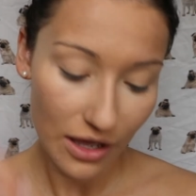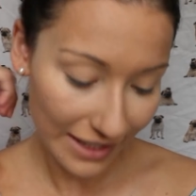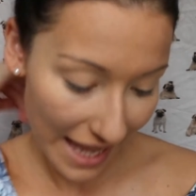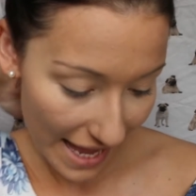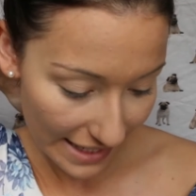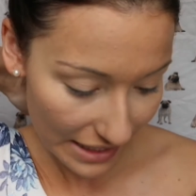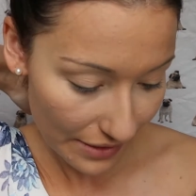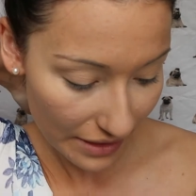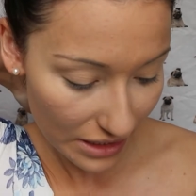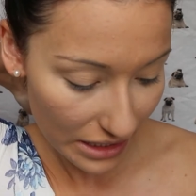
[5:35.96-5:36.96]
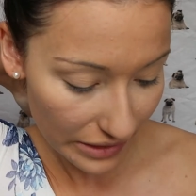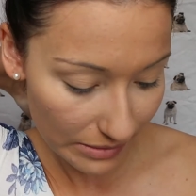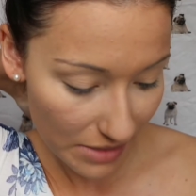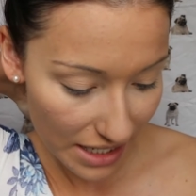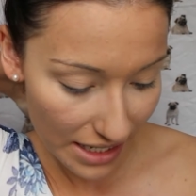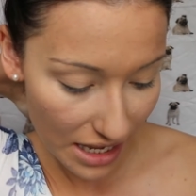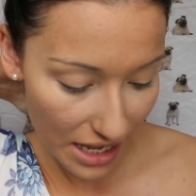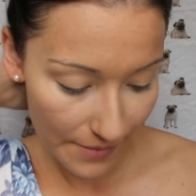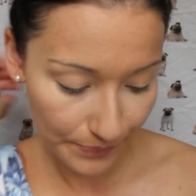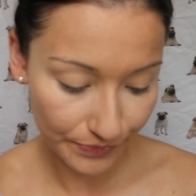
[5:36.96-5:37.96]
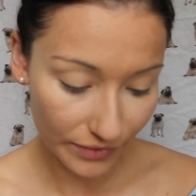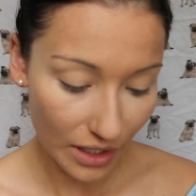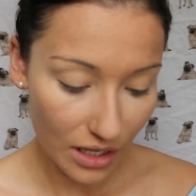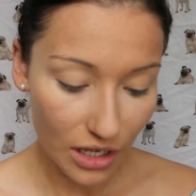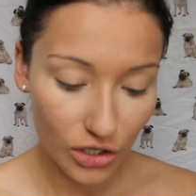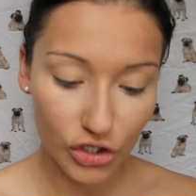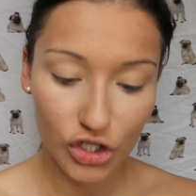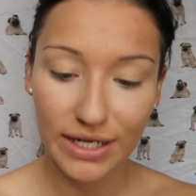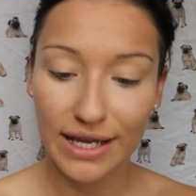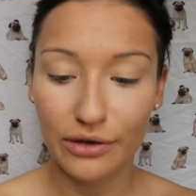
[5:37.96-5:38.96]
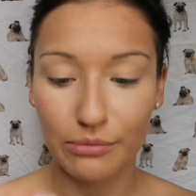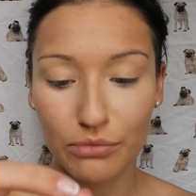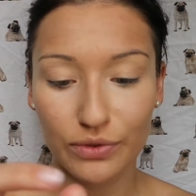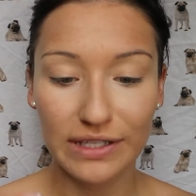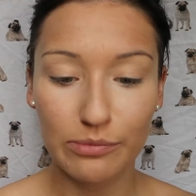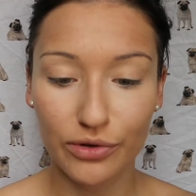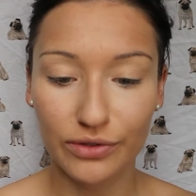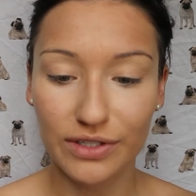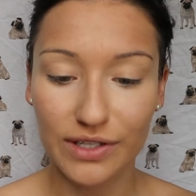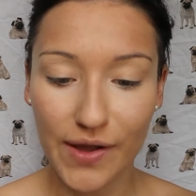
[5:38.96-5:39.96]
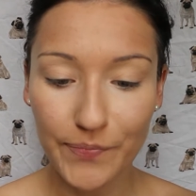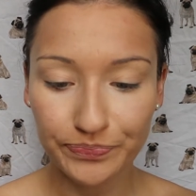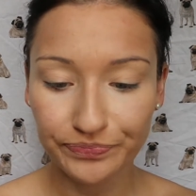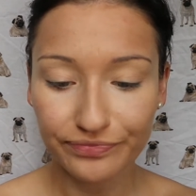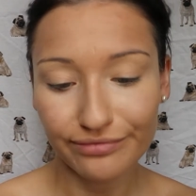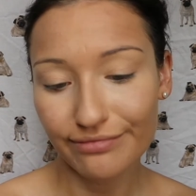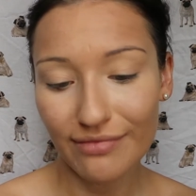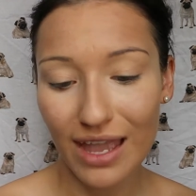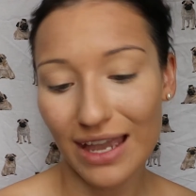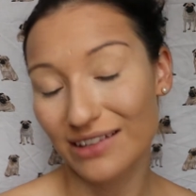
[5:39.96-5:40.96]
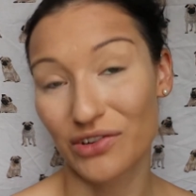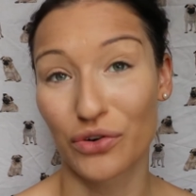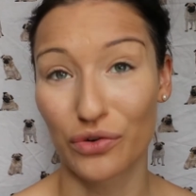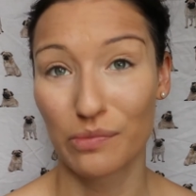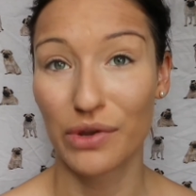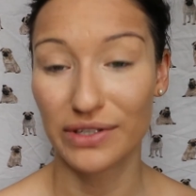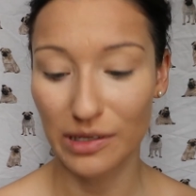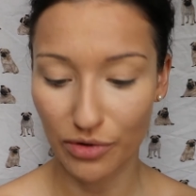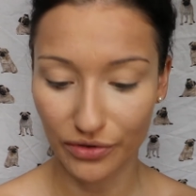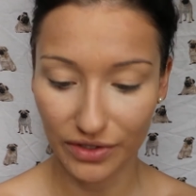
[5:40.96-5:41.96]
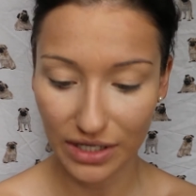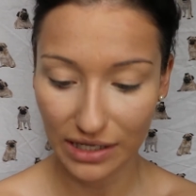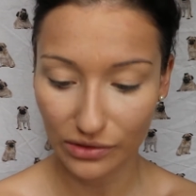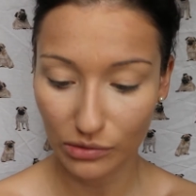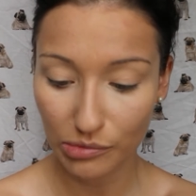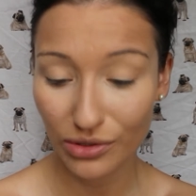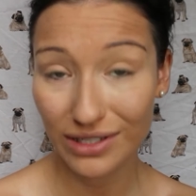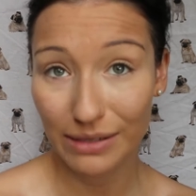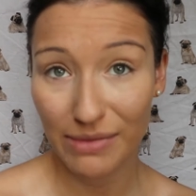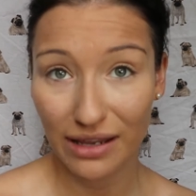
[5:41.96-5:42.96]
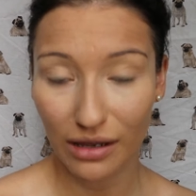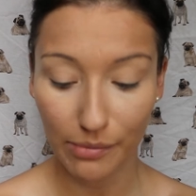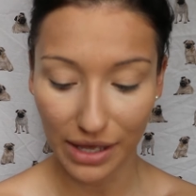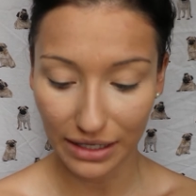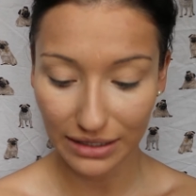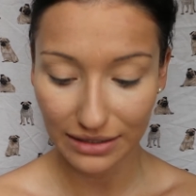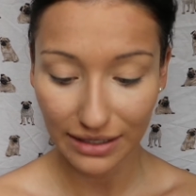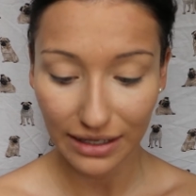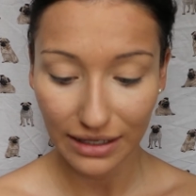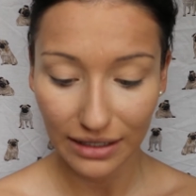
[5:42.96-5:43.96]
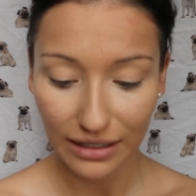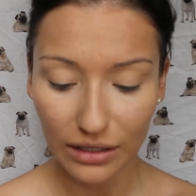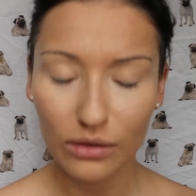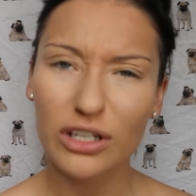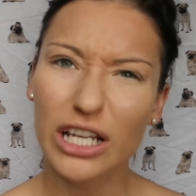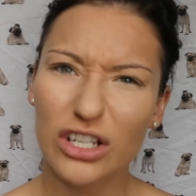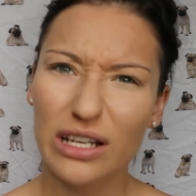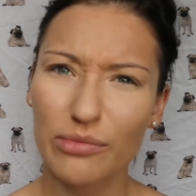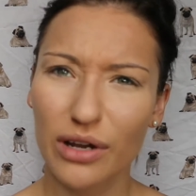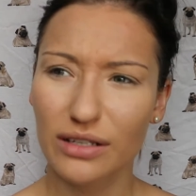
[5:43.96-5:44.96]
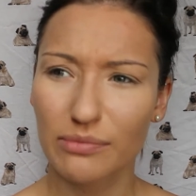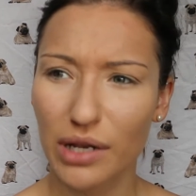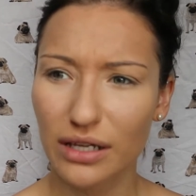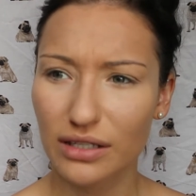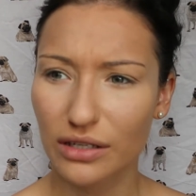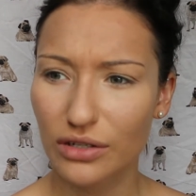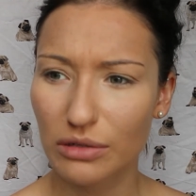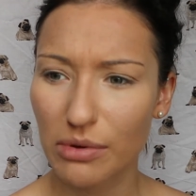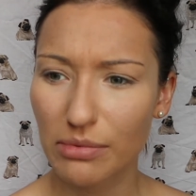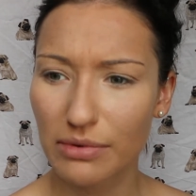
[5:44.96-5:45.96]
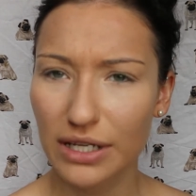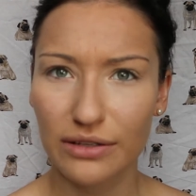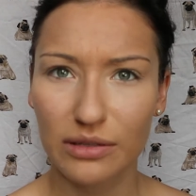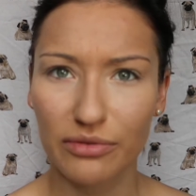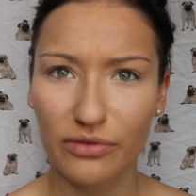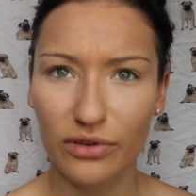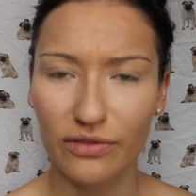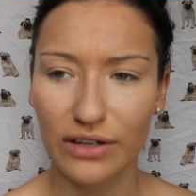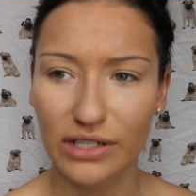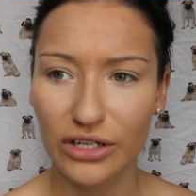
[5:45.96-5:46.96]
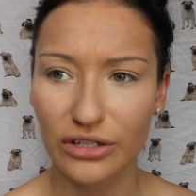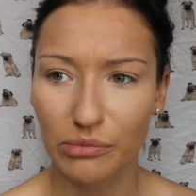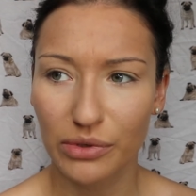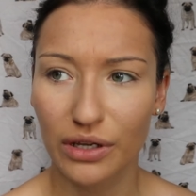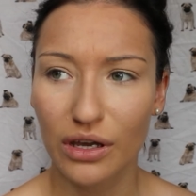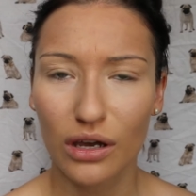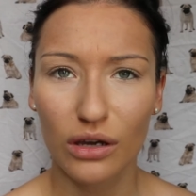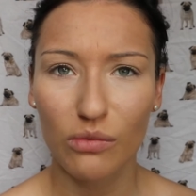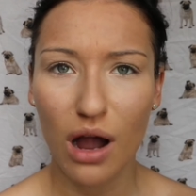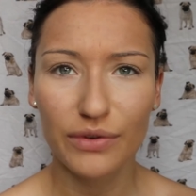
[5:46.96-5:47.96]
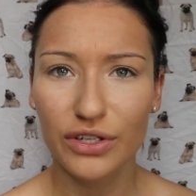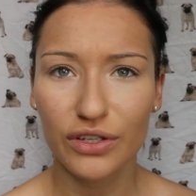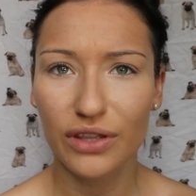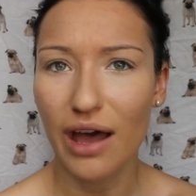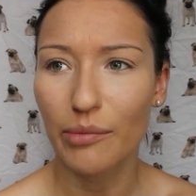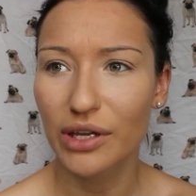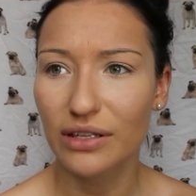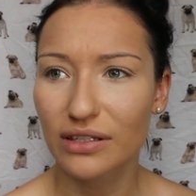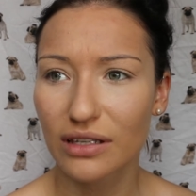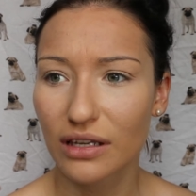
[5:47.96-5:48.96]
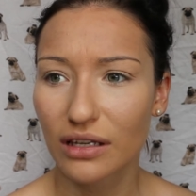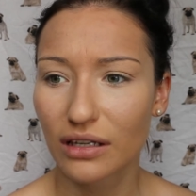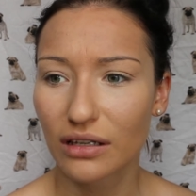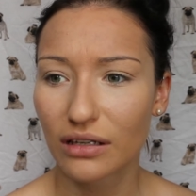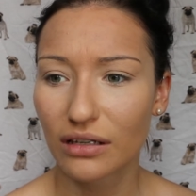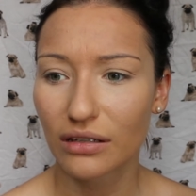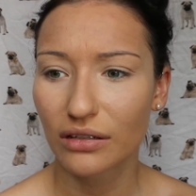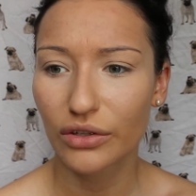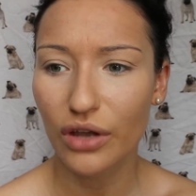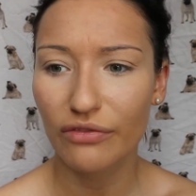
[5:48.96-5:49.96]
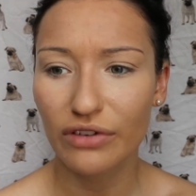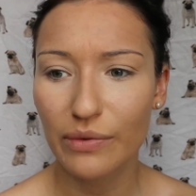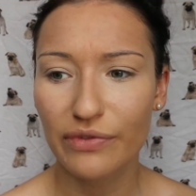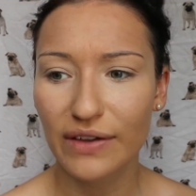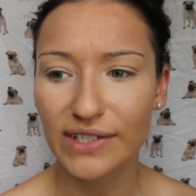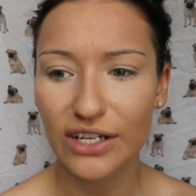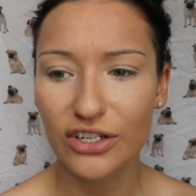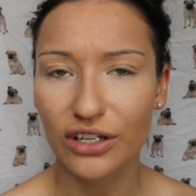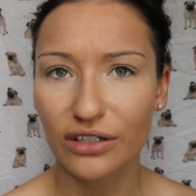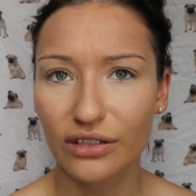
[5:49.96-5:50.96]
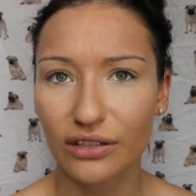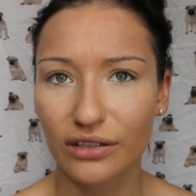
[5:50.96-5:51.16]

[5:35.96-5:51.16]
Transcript: Okay, now I'm going to use my Chanel Moussey Bronzer. It's not called Moussey Bronzer, it's called Bronzing Makeup Base. Which actually implies that you should probably use it before your foundation, but why would you do that? Because you cover it with foundation.